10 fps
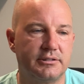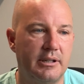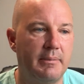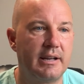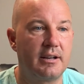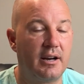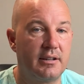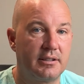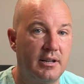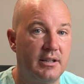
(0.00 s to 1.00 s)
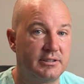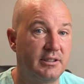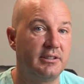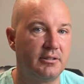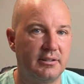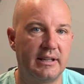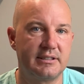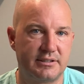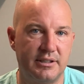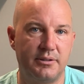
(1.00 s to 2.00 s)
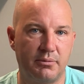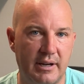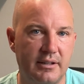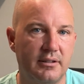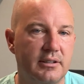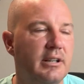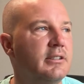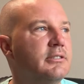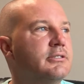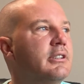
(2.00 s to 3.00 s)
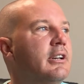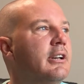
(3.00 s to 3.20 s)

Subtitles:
that might cost a little less than the regular colors,